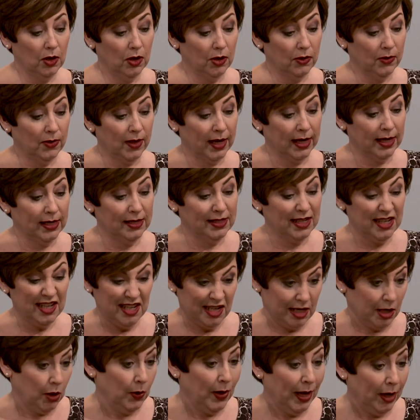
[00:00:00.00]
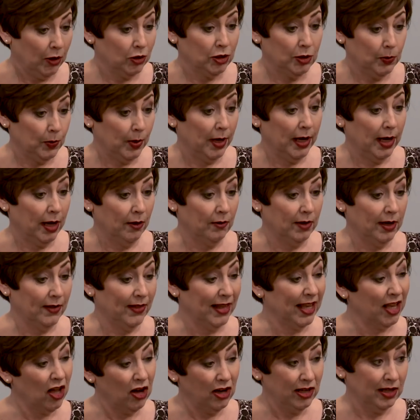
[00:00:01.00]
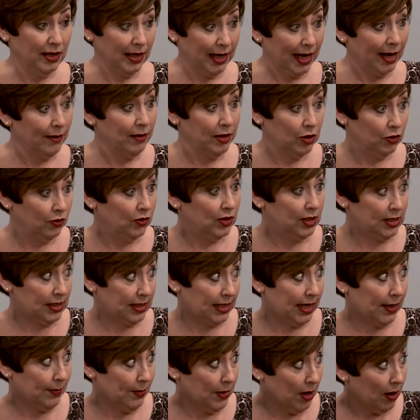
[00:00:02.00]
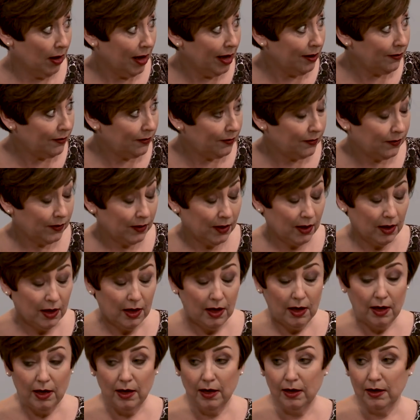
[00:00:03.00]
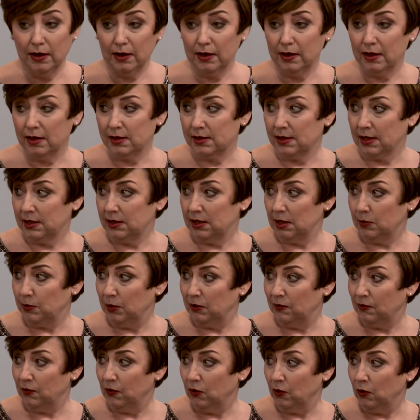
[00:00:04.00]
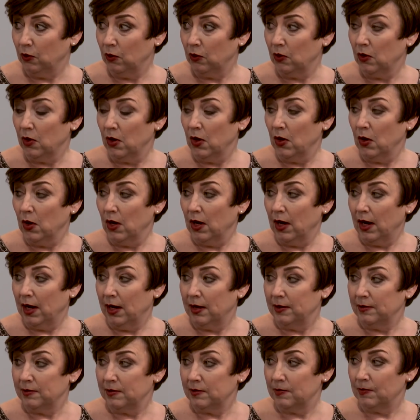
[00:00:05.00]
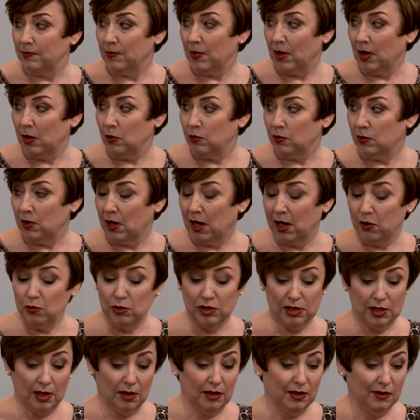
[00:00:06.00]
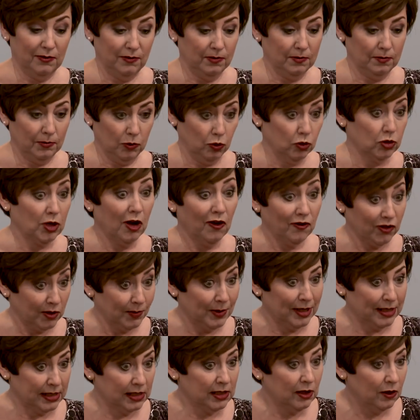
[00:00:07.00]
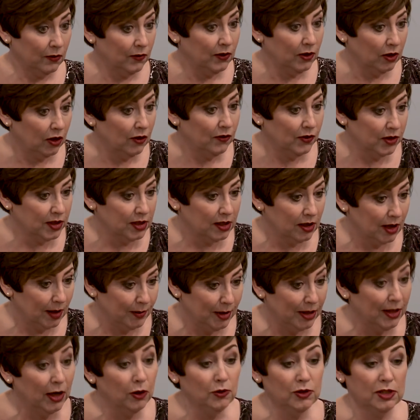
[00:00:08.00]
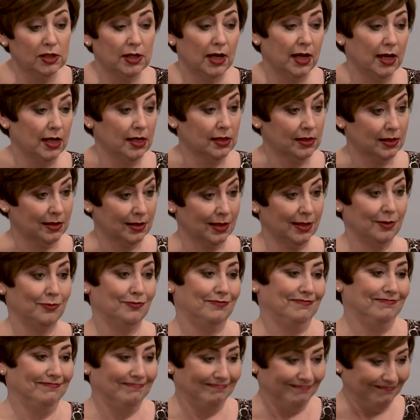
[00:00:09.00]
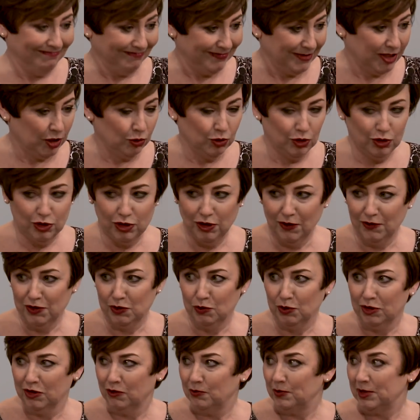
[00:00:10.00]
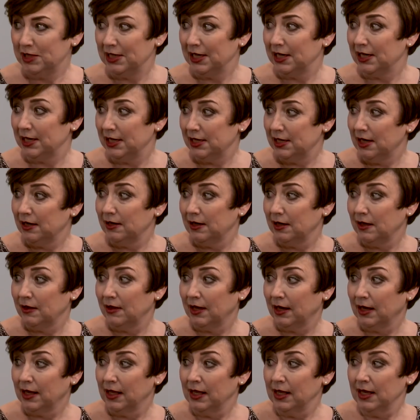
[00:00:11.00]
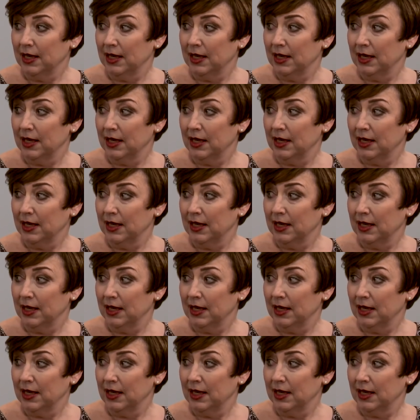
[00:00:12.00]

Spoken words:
They didn't know how to parent, and they kind of carried on the same life as they did before. And I was kind of looked after myself a lot of the time. In those days, social service wouldn't have particularly done anything.